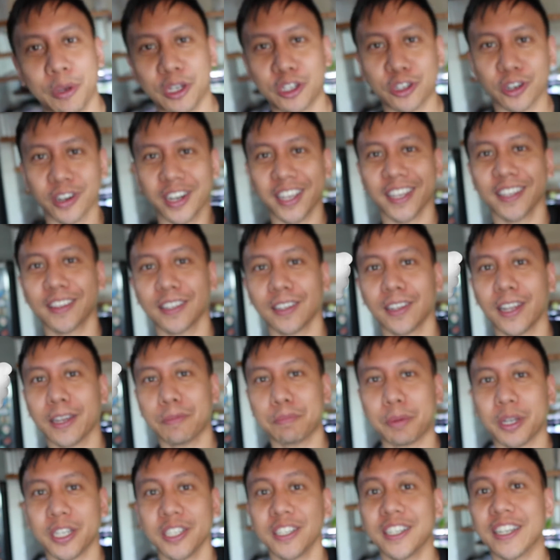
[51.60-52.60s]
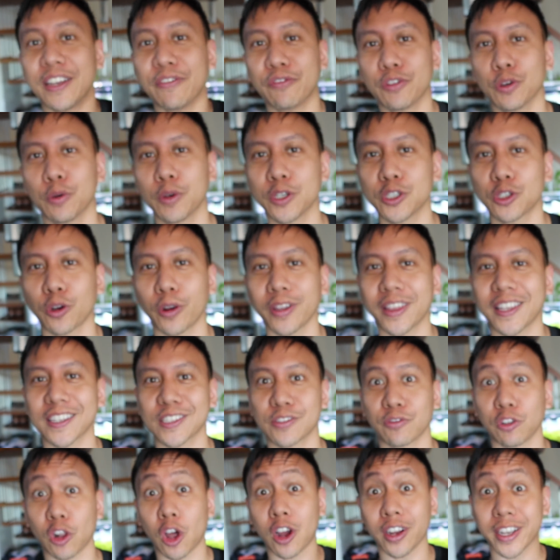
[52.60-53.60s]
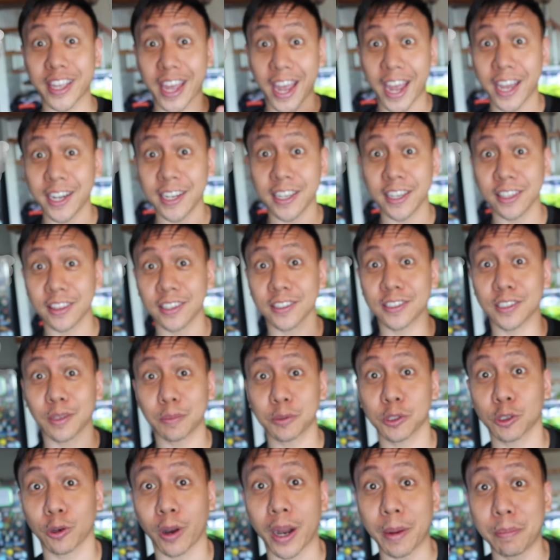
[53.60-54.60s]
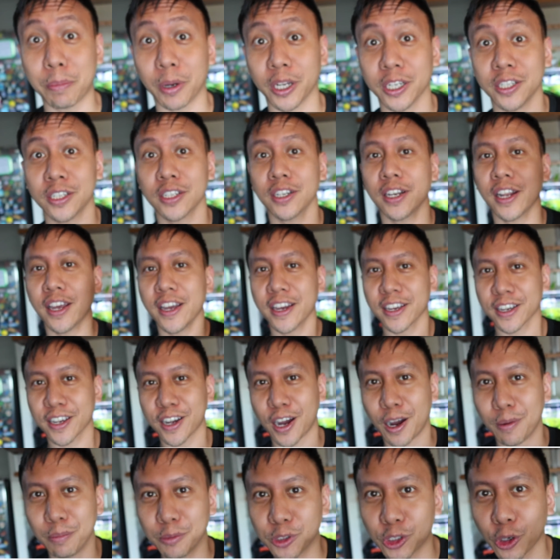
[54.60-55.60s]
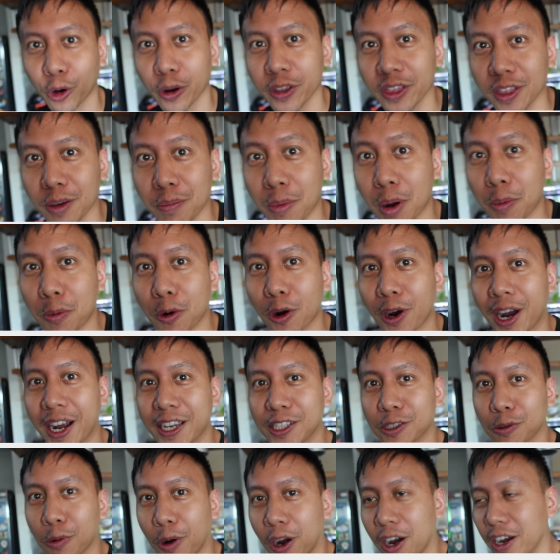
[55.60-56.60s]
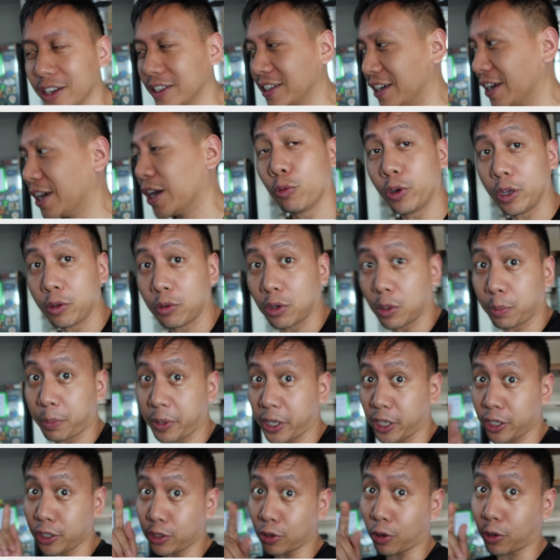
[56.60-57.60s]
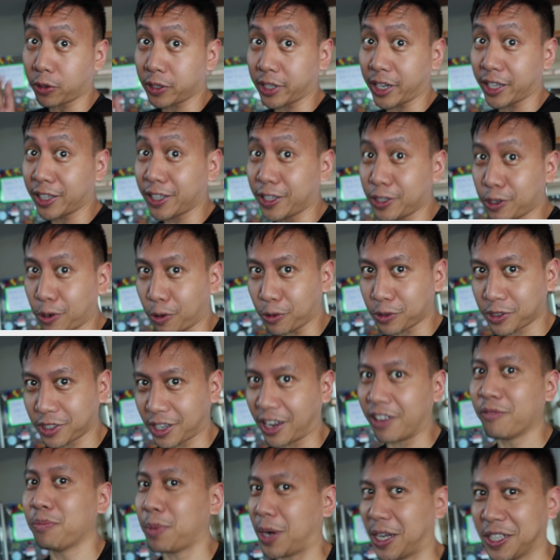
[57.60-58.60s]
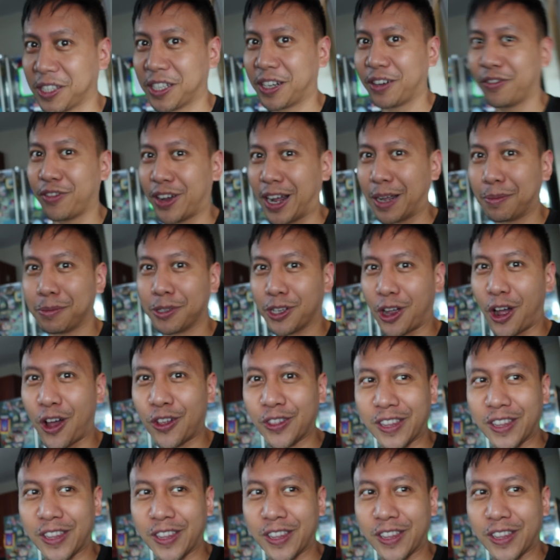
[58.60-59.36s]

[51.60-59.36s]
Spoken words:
Be sure to hit the like button if you enjoyed this vlog and hit the subscribe button. Come join the Mabuhay Squad. We will be your daily dose of positive vibes